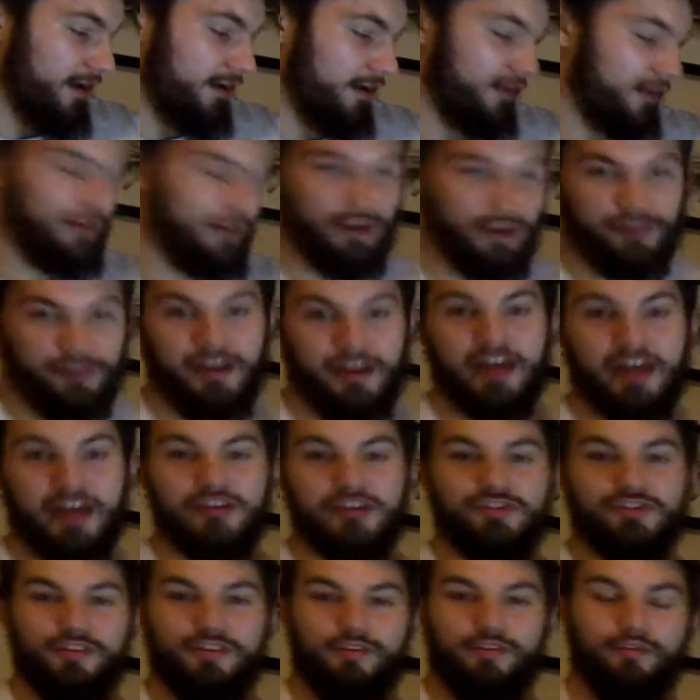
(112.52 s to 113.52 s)
the
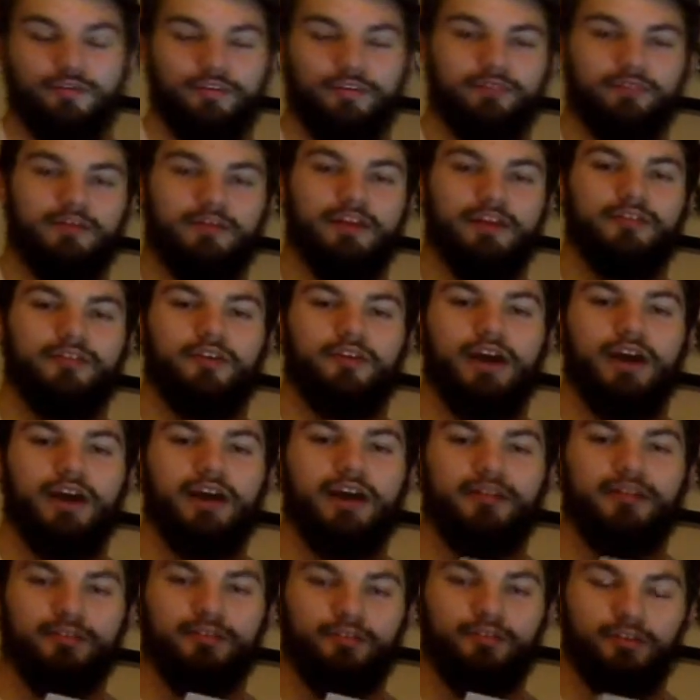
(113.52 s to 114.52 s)
energy source, right? So
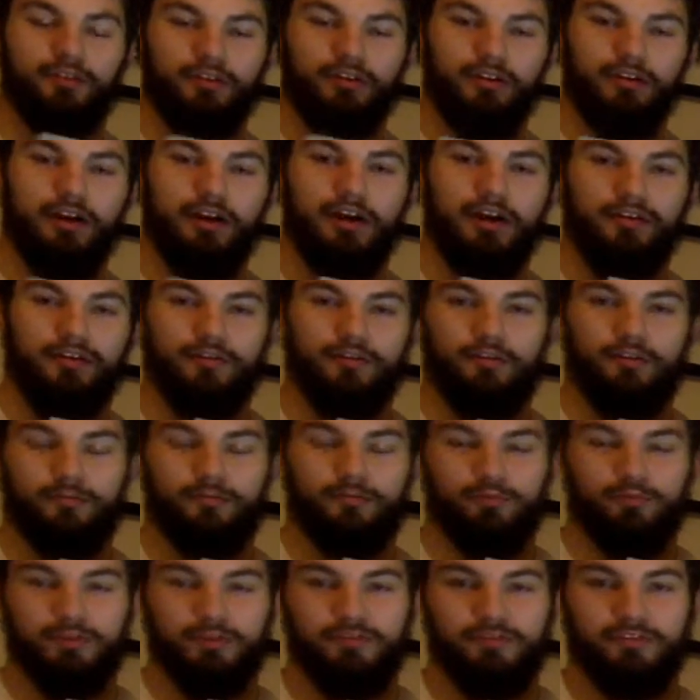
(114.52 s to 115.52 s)
as I sort
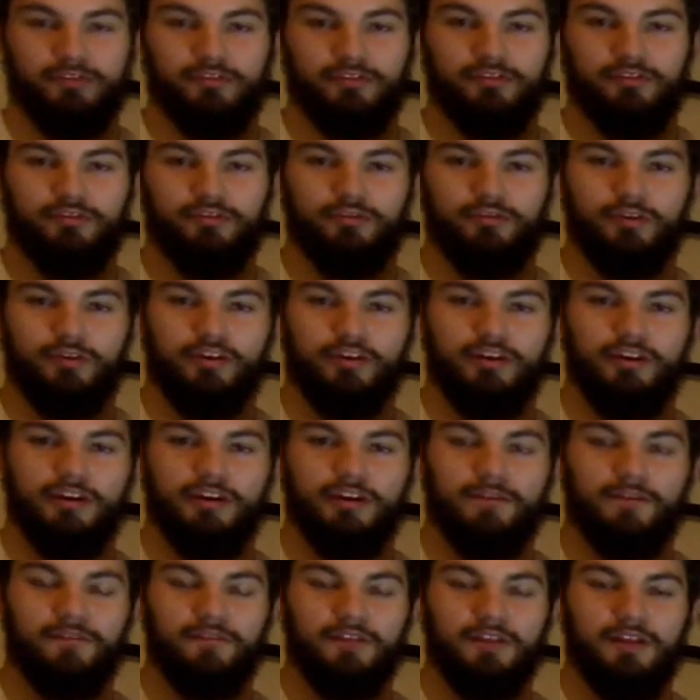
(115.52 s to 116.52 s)
of briefly alluded to
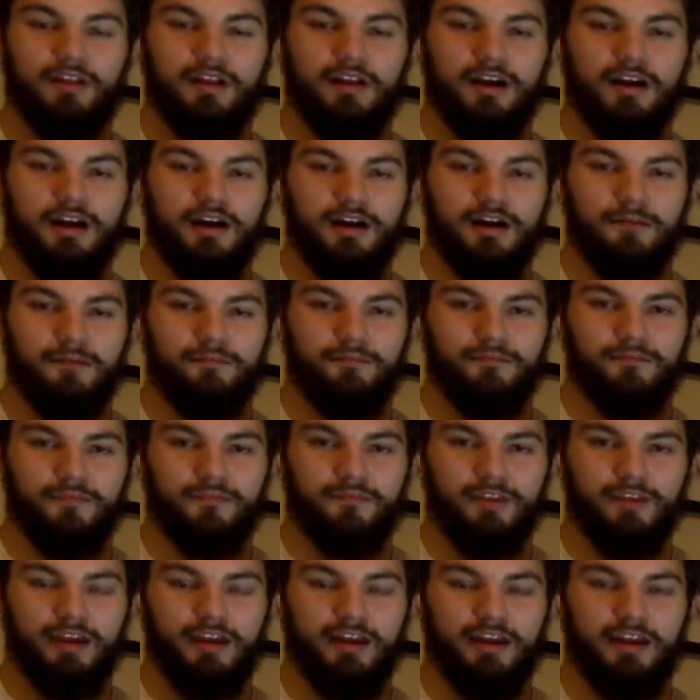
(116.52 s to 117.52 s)
earlier,
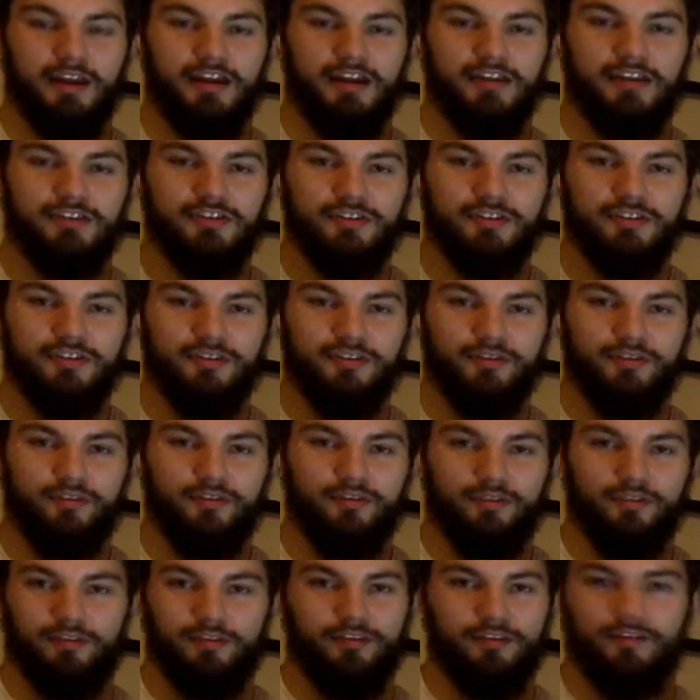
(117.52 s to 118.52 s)
an energy
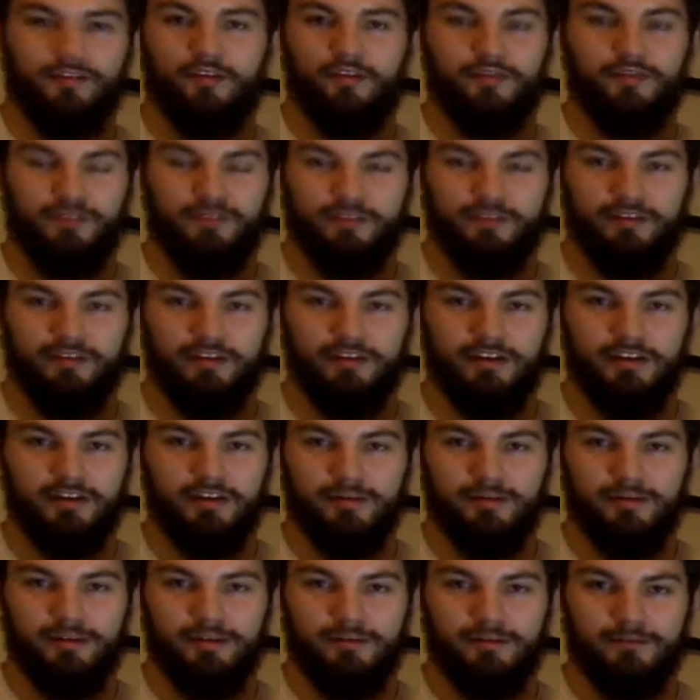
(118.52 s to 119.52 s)
source is obviously going to
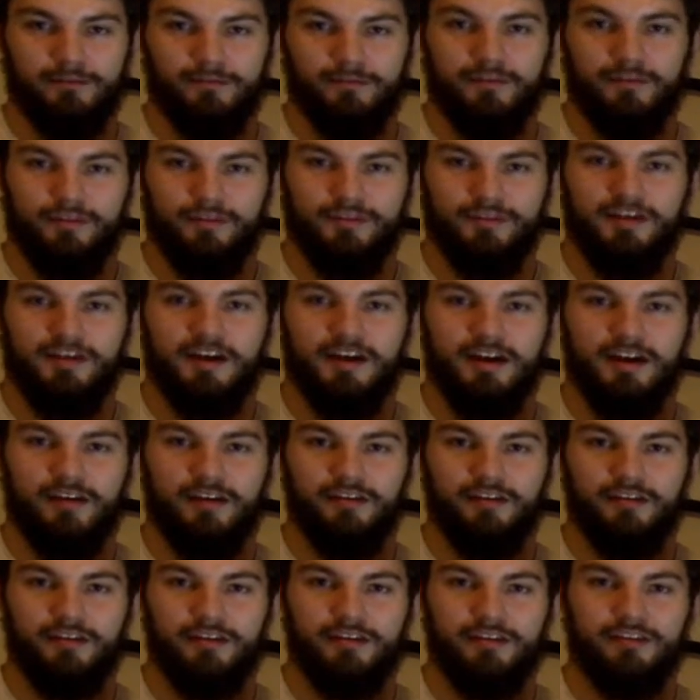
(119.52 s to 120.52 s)
be the star
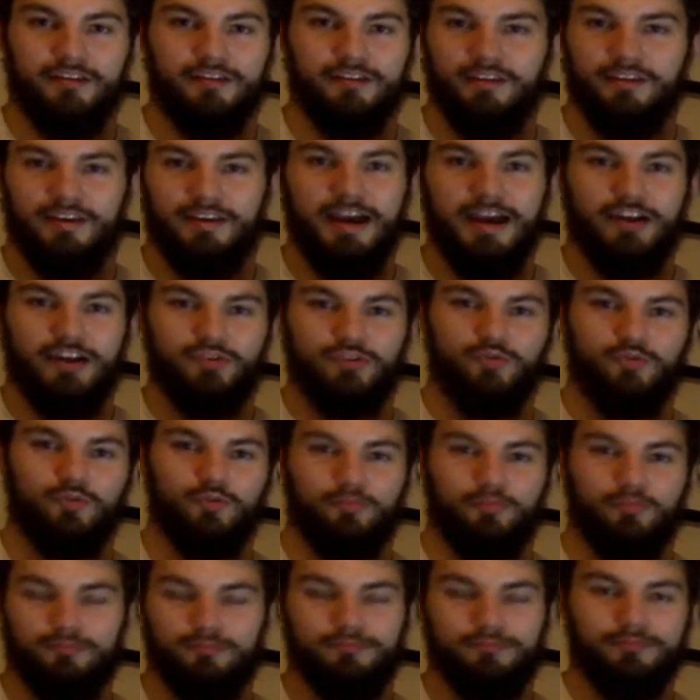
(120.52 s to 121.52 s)
that the actual
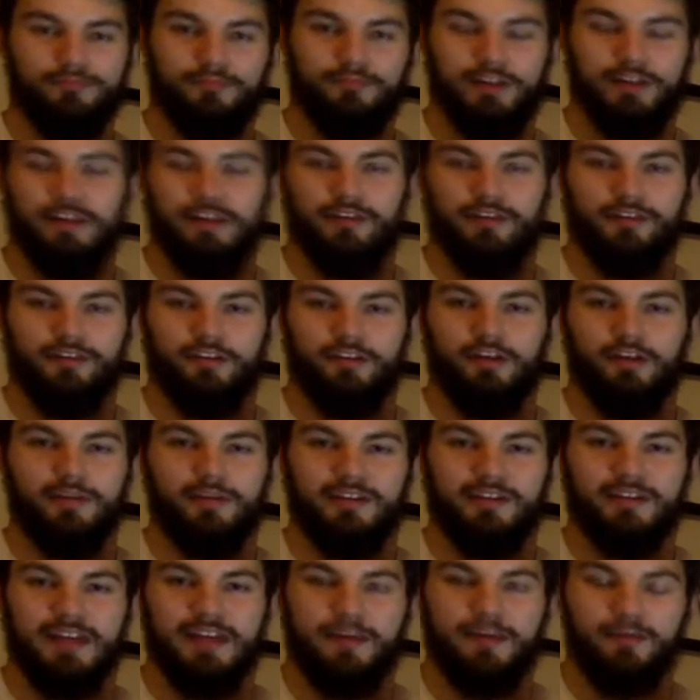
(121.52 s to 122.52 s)
planets are going to
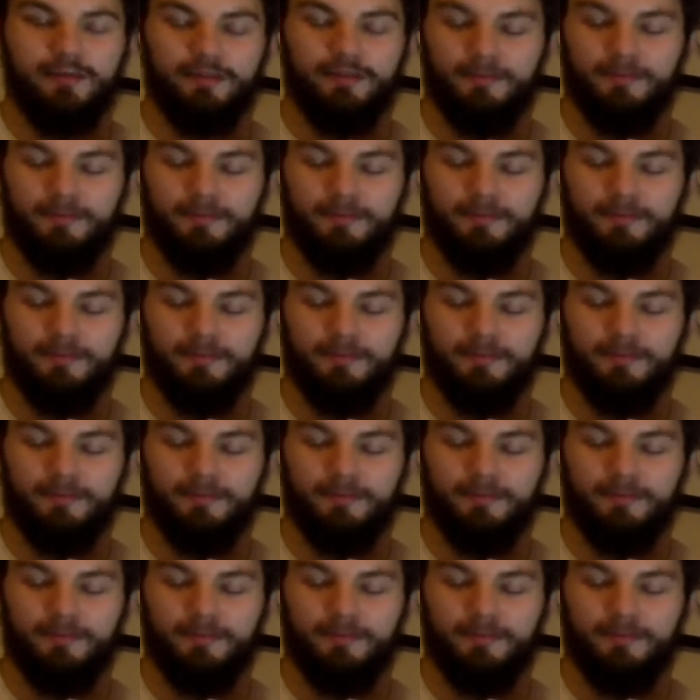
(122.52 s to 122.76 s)
be neighbouring.